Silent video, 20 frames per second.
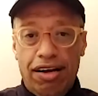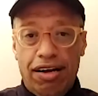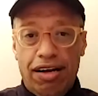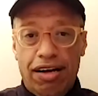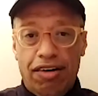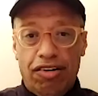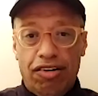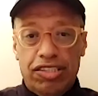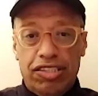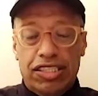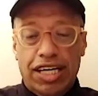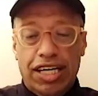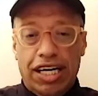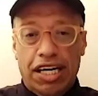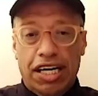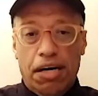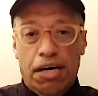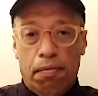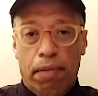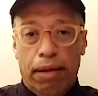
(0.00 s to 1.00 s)
Crystal
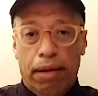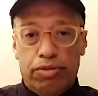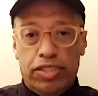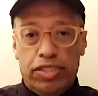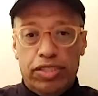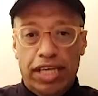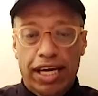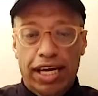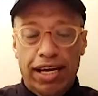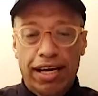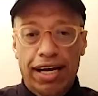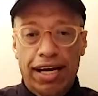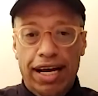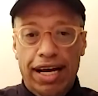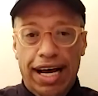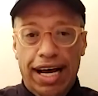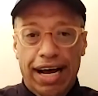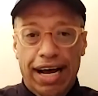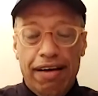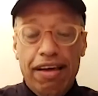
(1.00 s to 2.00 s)
clear Pepsi.
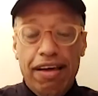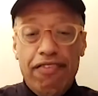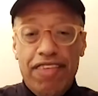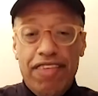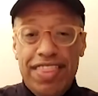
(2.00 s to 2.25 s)
Even